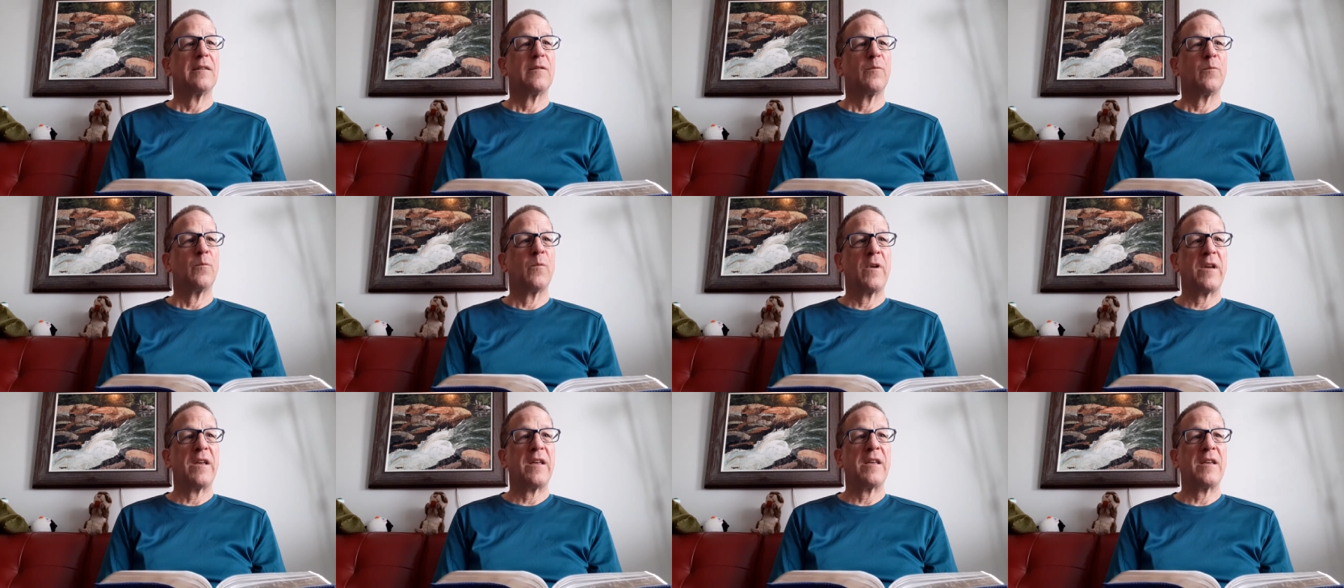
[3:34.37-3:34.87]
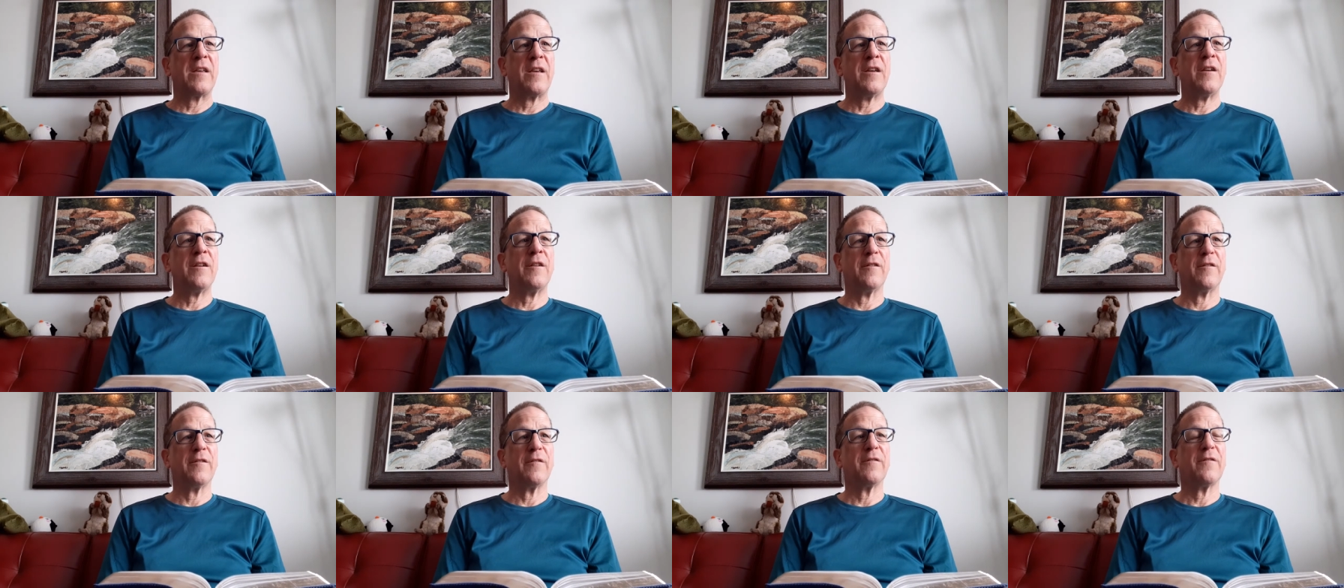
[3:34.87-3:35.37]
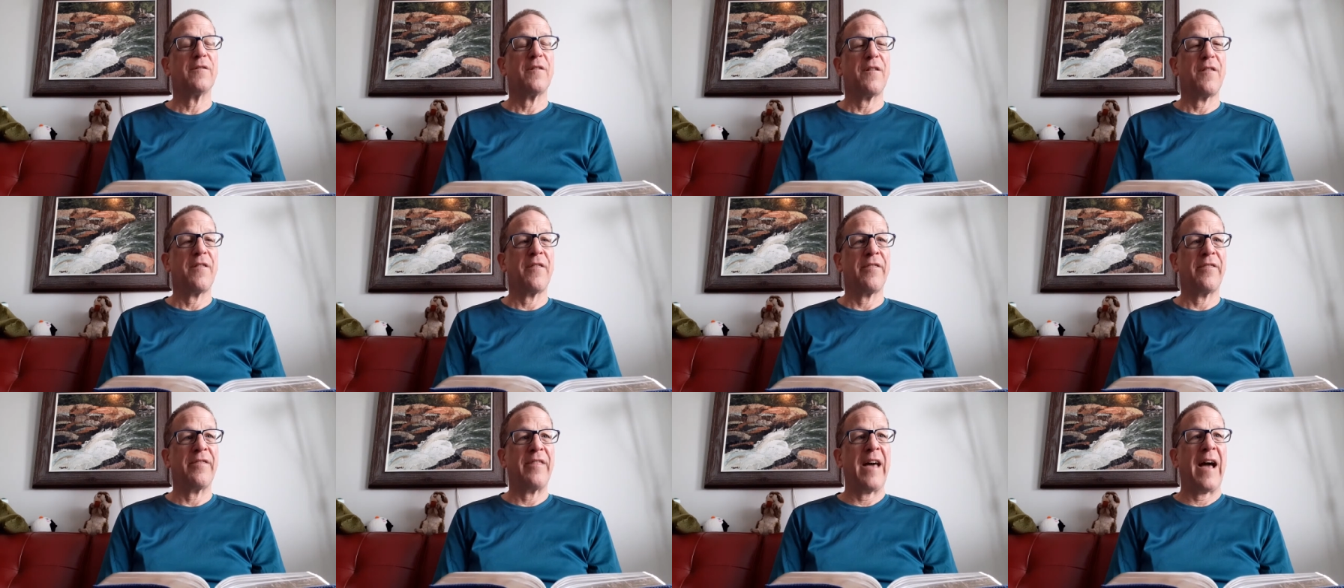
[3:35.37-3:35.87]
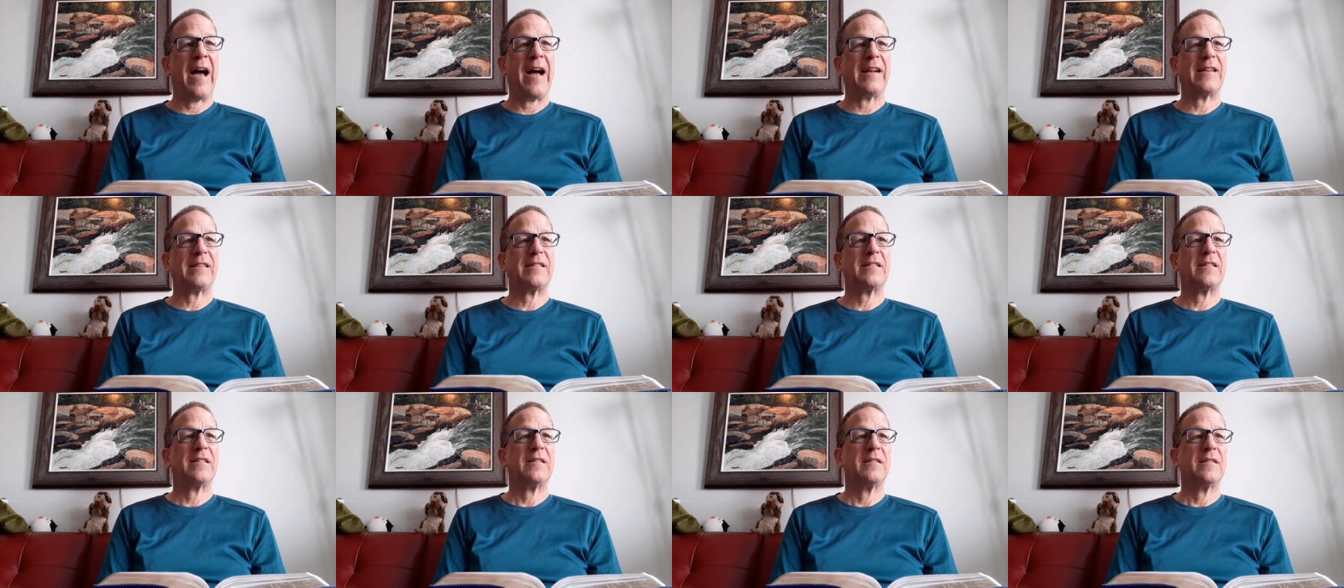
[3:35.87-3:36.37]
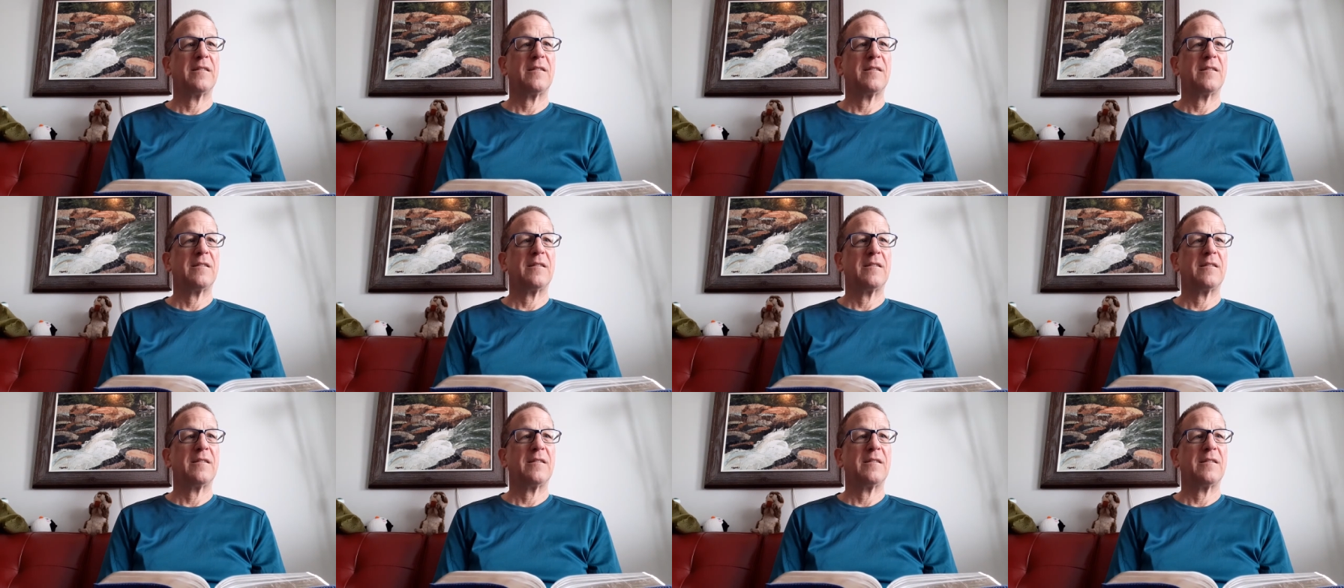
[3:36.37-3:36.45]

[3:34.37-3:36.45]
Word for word: we hear that